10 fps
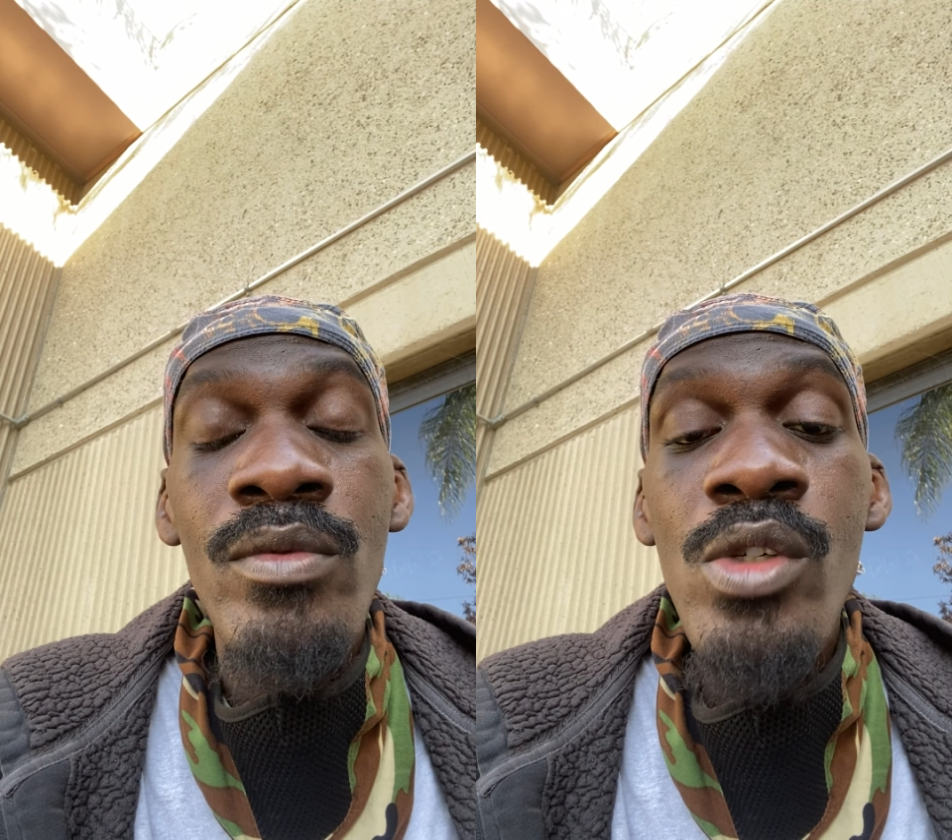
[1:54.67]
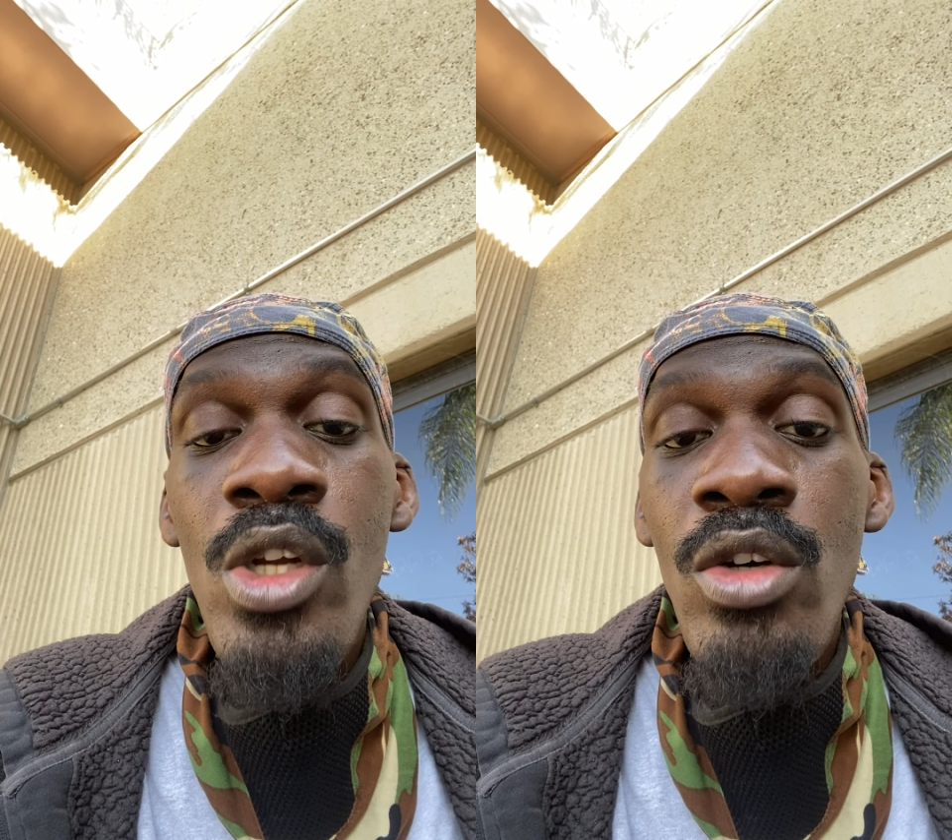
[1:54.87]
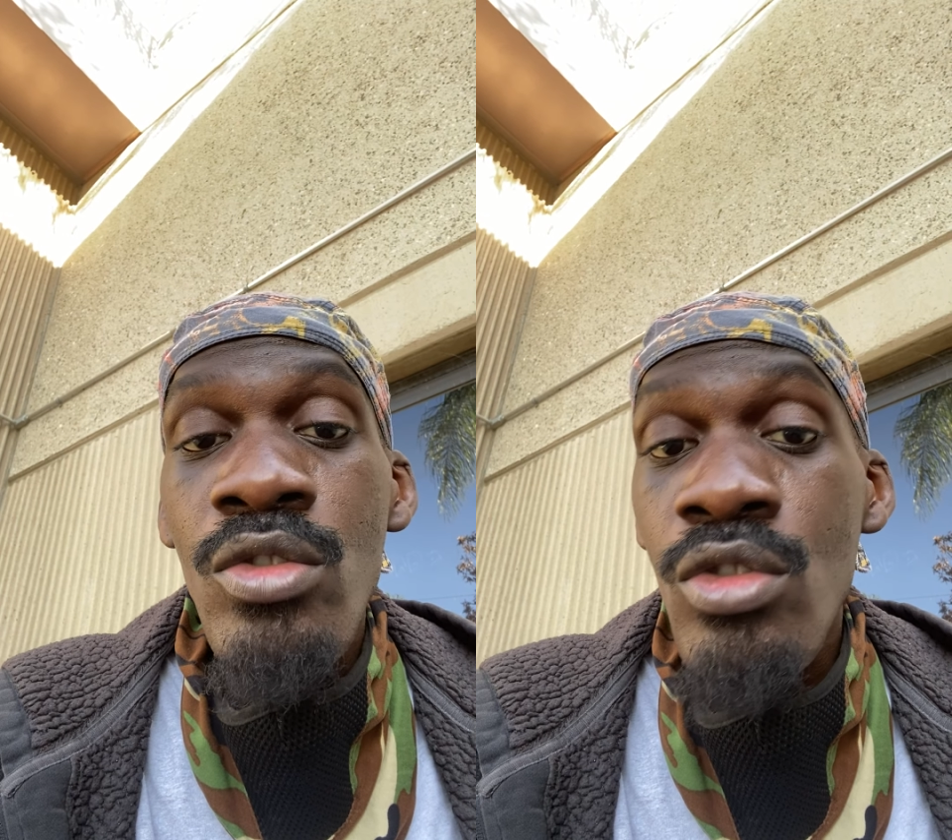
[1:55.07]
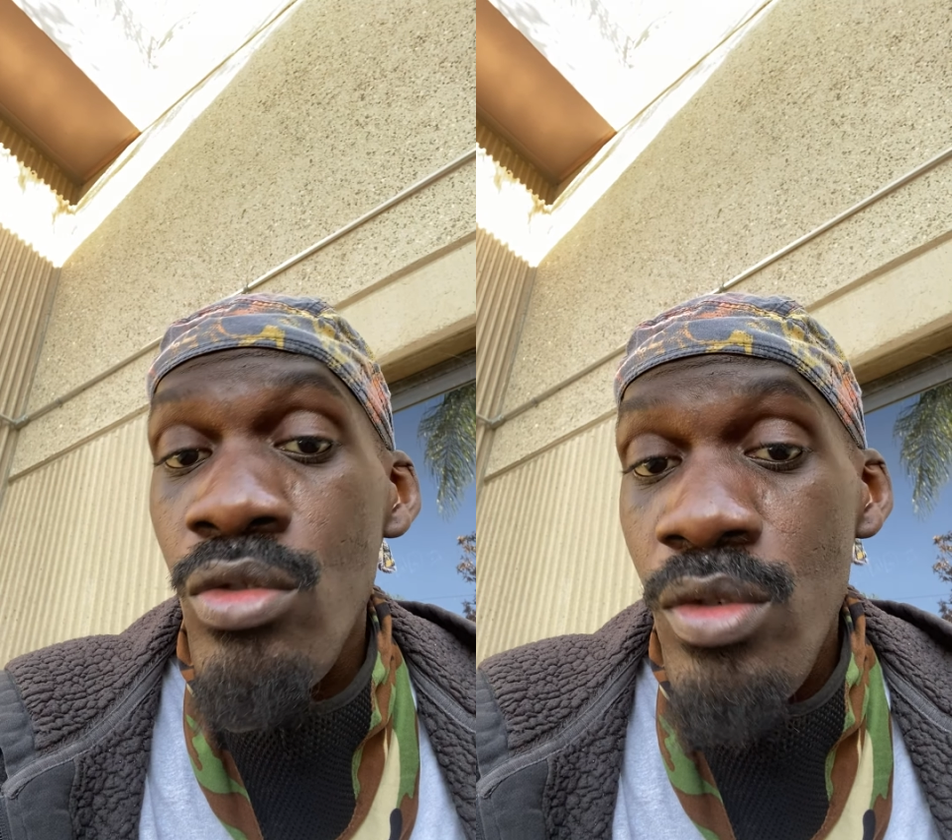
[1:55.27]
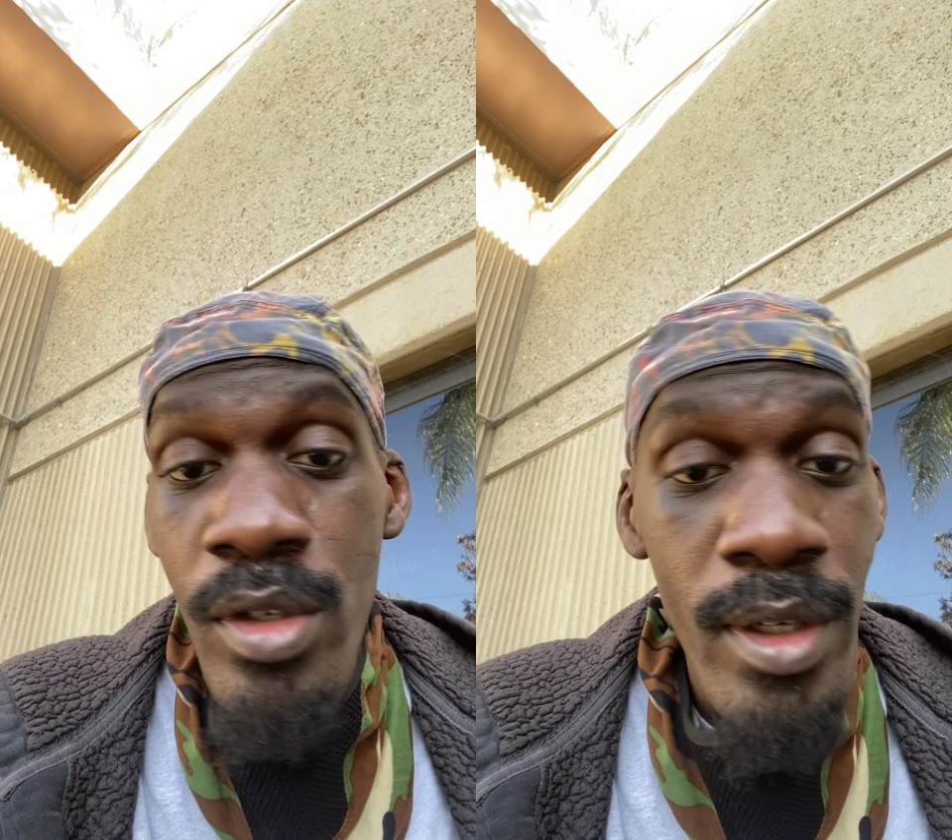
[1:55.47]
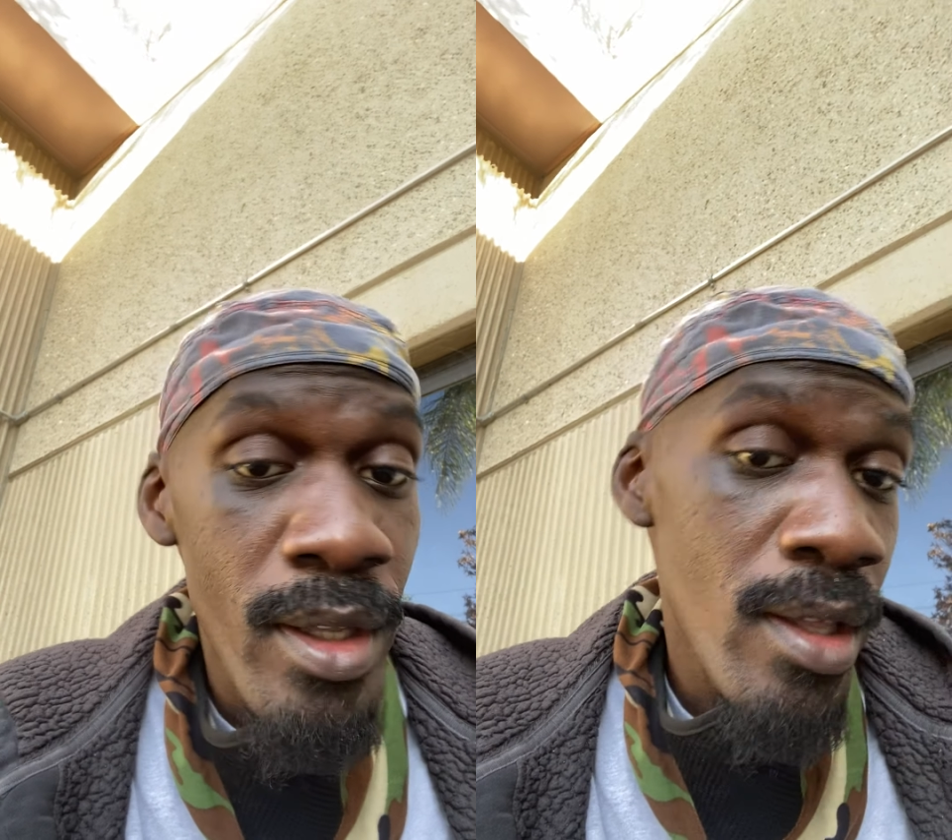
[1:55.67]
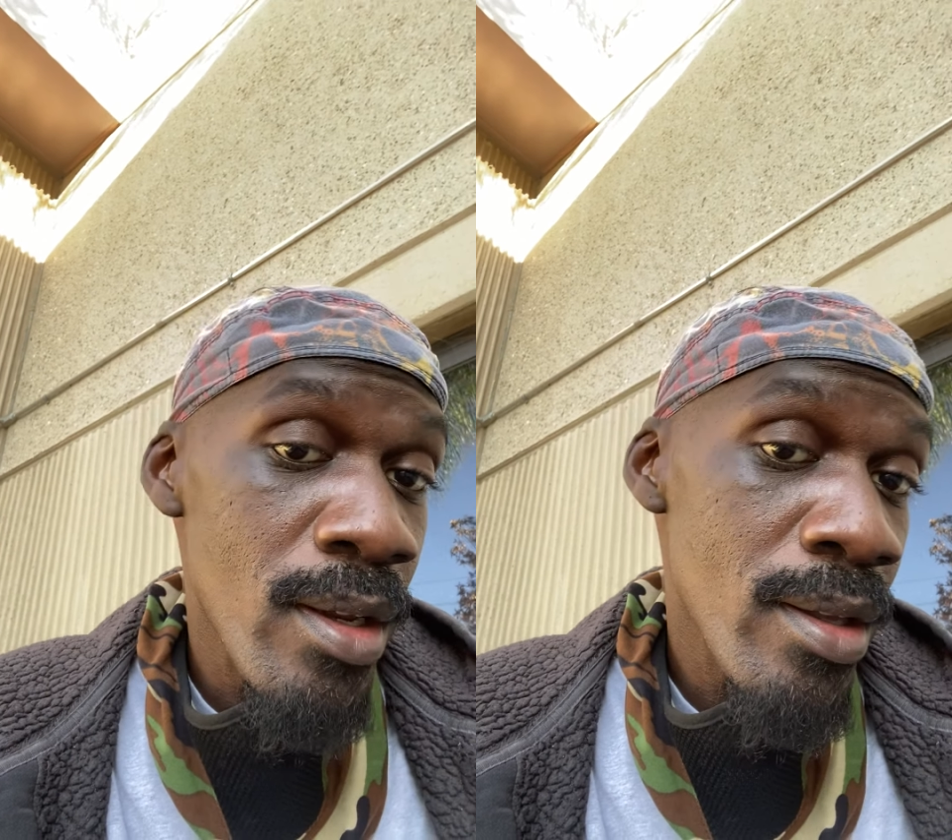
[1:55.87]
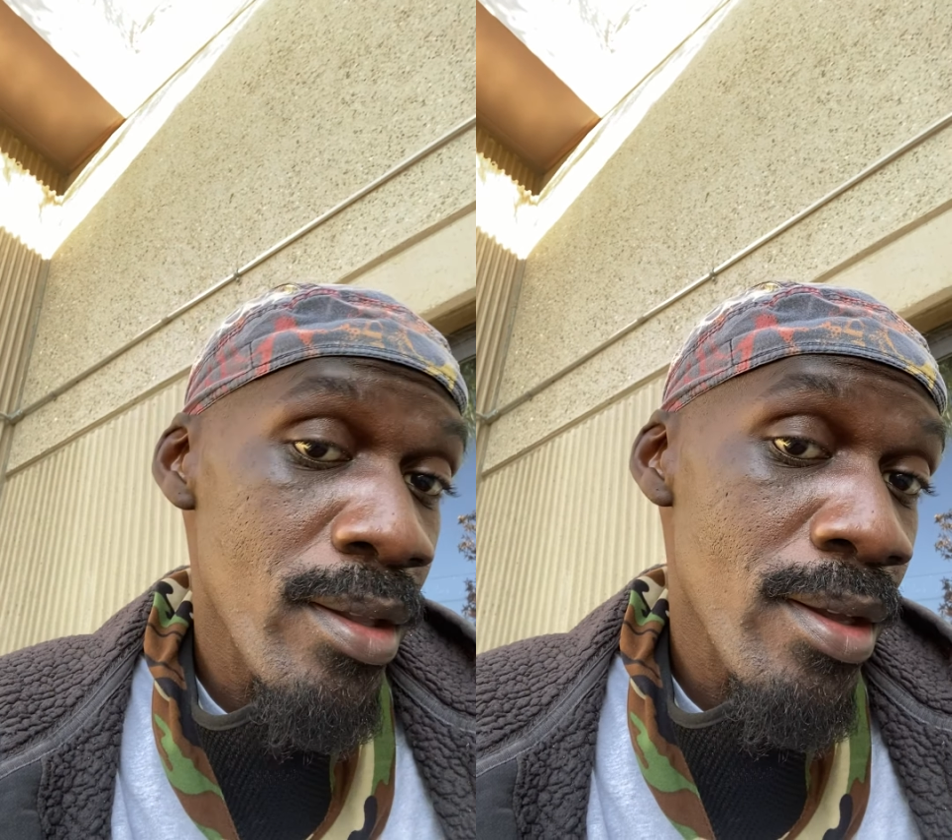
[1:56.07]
with no juice or nothing like